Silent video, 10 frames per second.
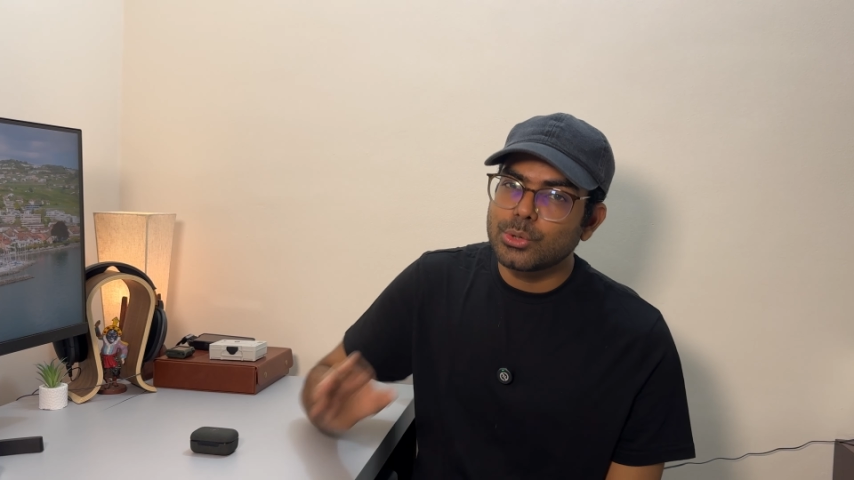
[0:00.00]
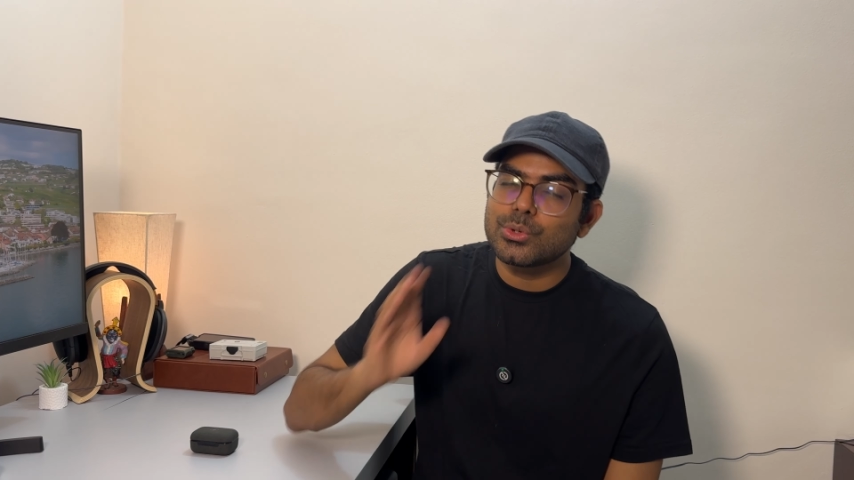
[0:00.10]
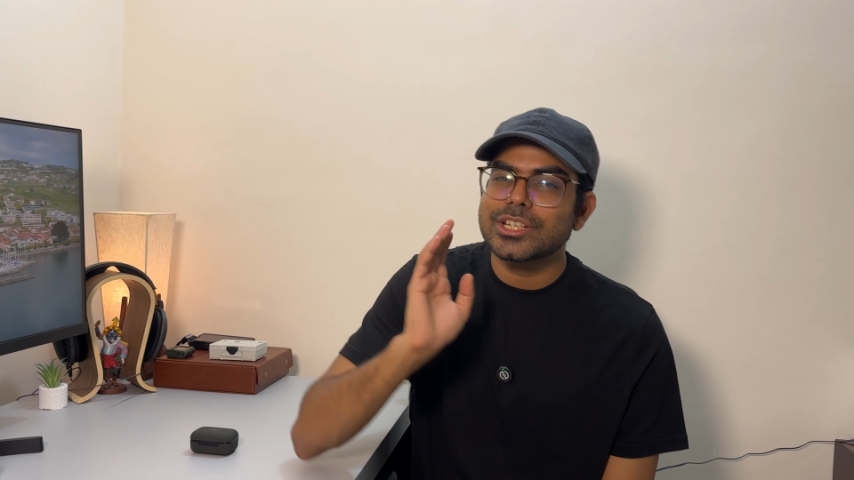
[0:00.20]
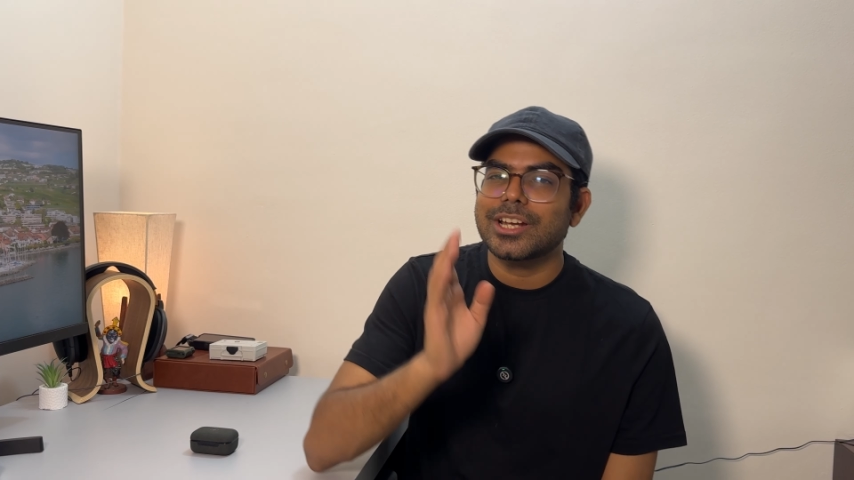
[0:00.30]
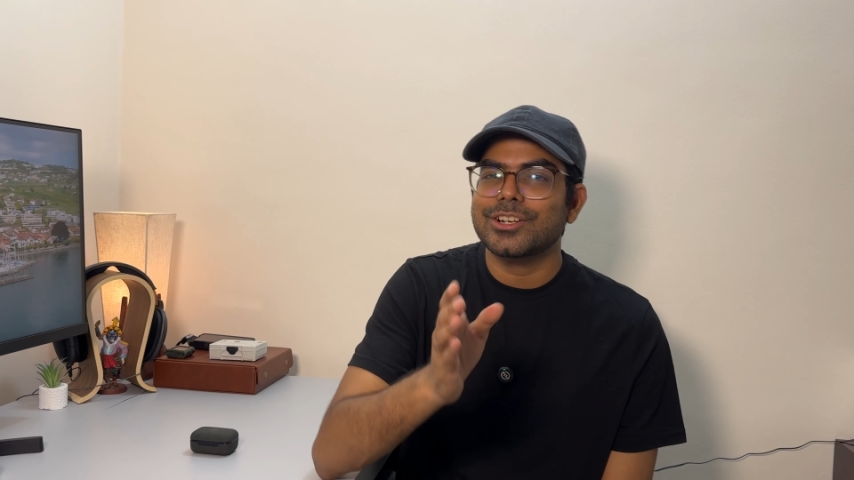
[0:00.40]
Do
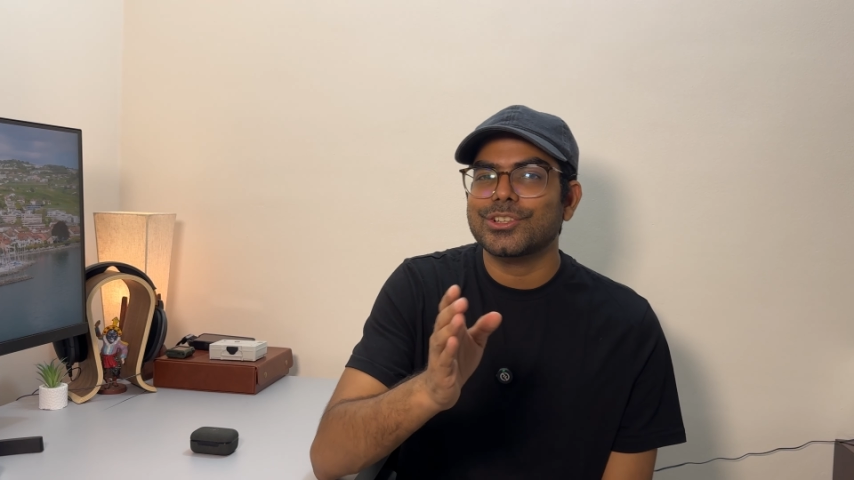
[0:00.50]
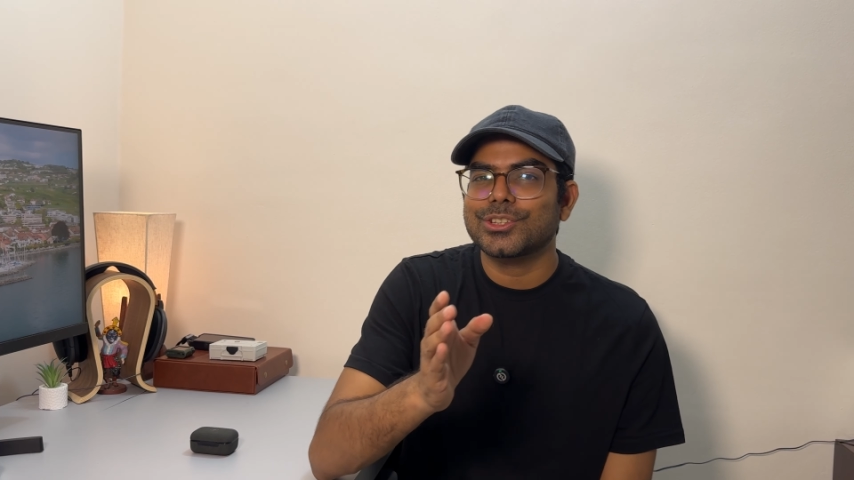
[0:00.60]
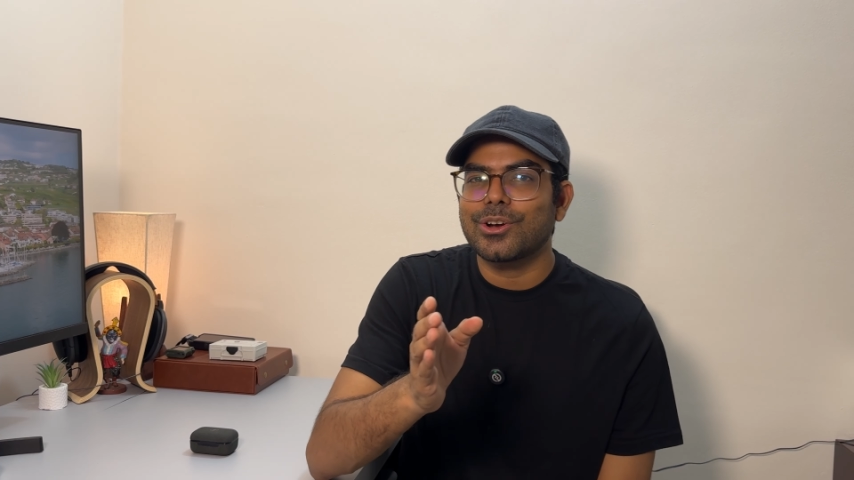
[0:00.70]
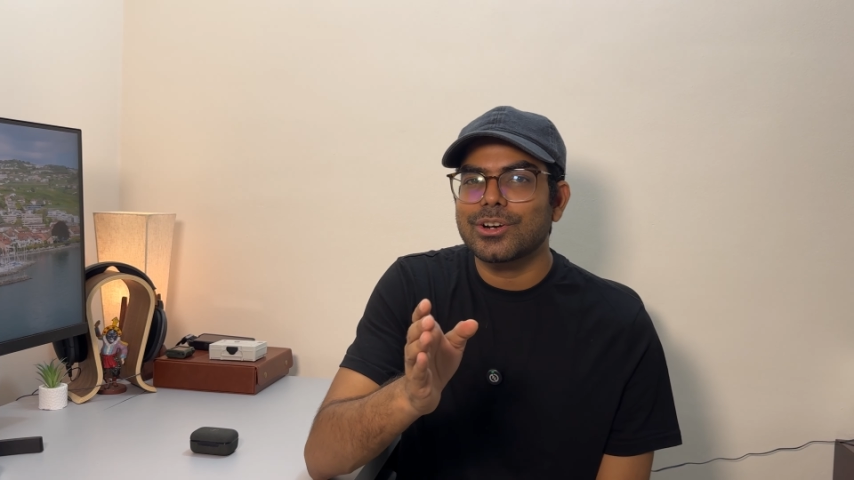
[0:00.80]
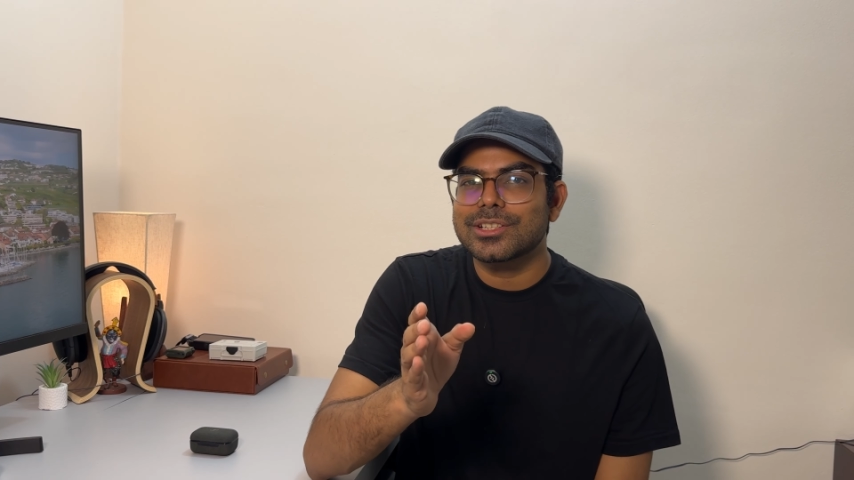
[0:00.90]
share your
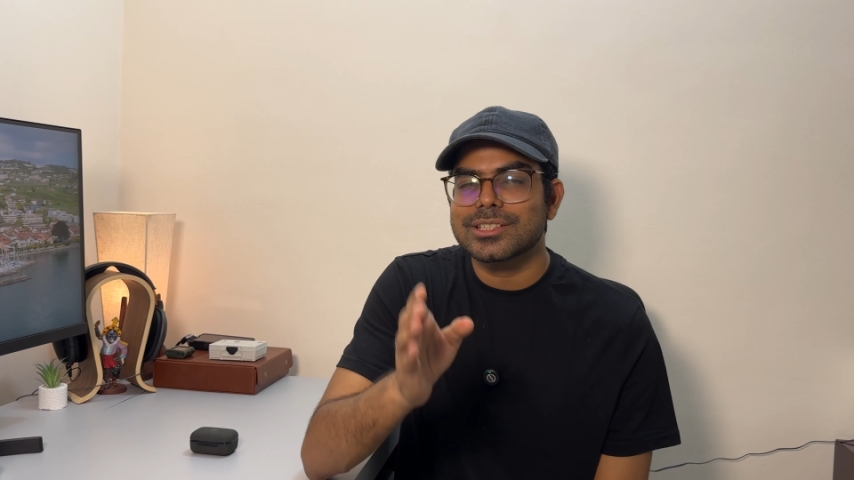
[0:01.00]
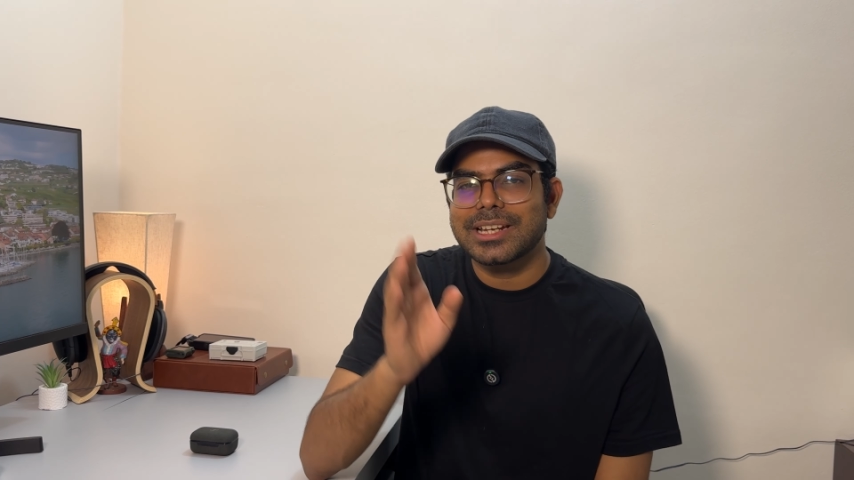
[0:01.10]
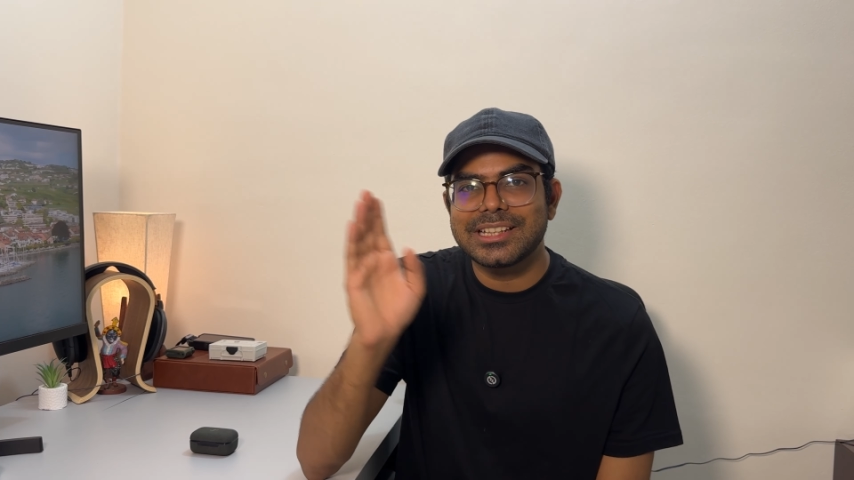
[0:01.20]
thoughts